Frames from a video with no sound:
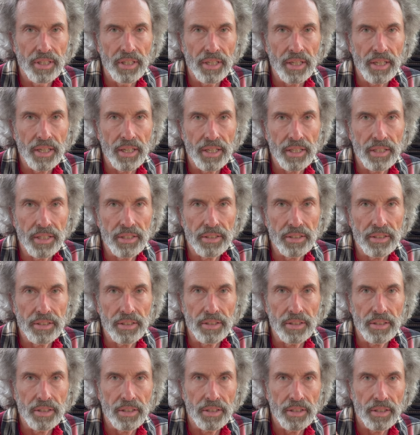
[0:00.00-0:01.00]
And
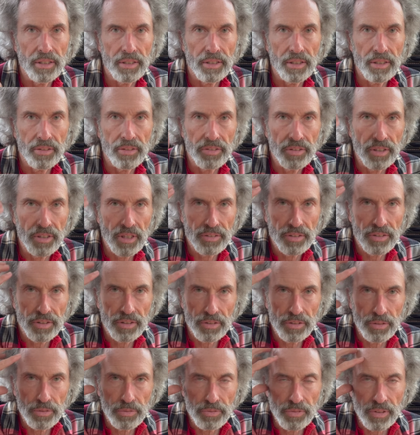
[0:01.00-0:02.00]
it's not
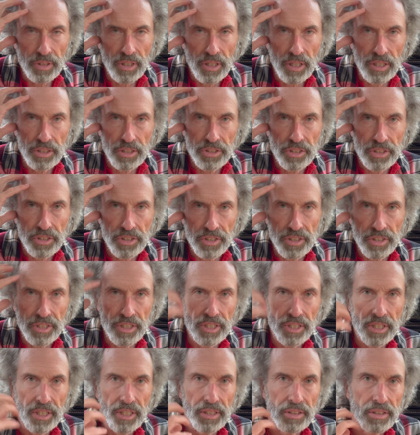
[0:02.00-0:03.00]
that you've consciously
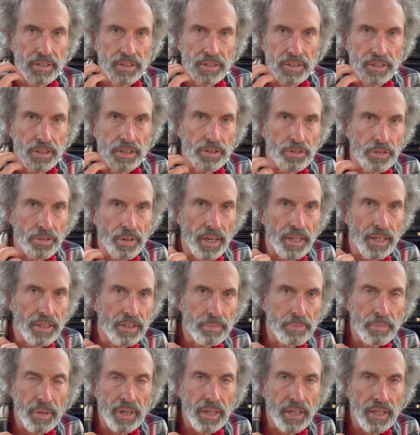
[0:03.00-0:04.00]
said, contract
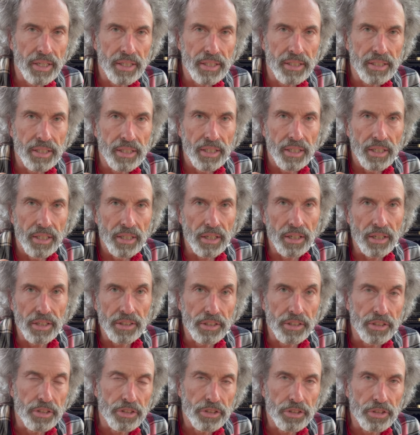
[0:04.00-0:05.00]
my
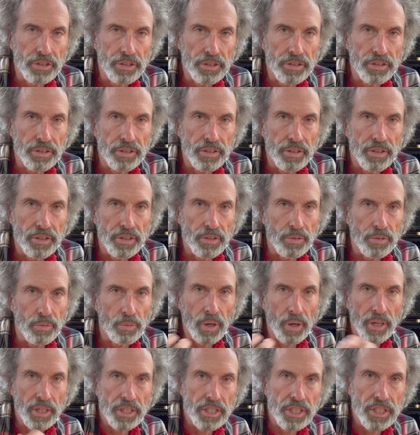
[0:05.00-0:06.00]
uninjured
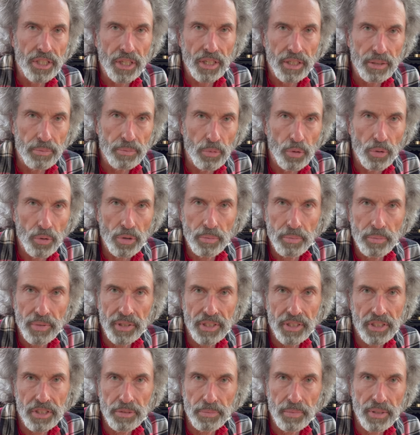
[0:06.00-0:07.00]
right side more
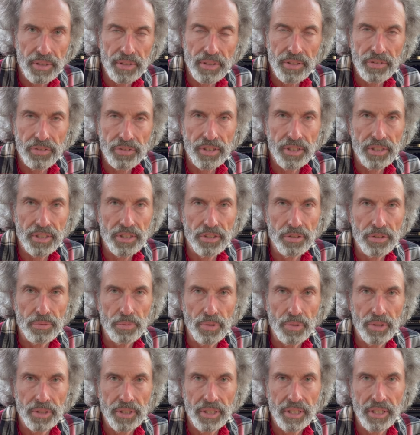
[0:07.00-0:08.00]
because my left side isn't
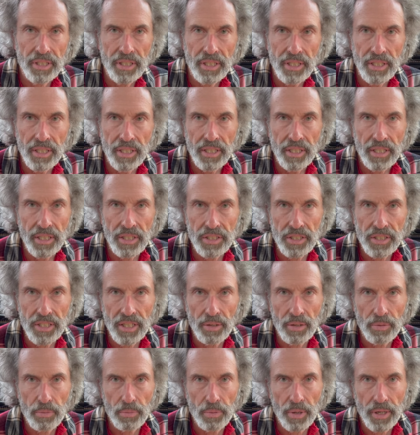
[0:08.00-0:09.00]
working. It's
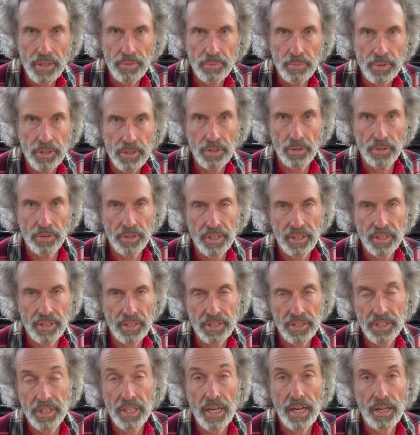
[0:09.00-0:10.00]
that when we don't get a
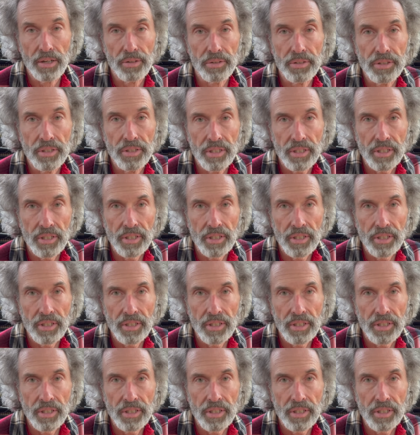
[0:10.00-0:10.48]
sound,